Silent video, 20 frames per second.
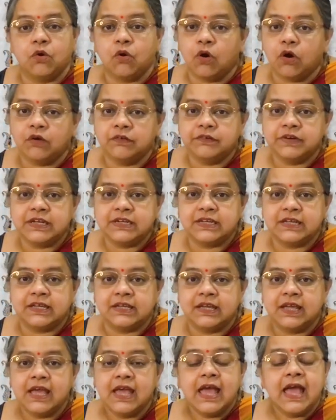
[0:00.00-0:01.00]
or
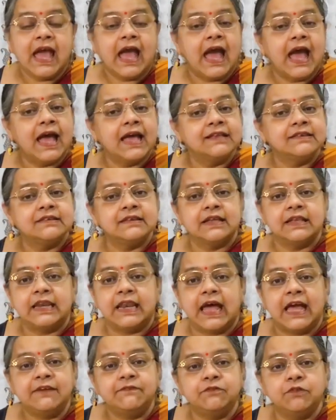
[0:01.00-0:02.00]
reading as a
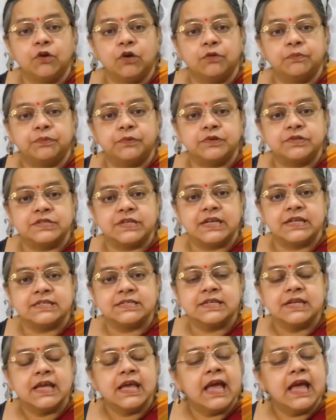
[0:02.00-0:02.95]
lifelong process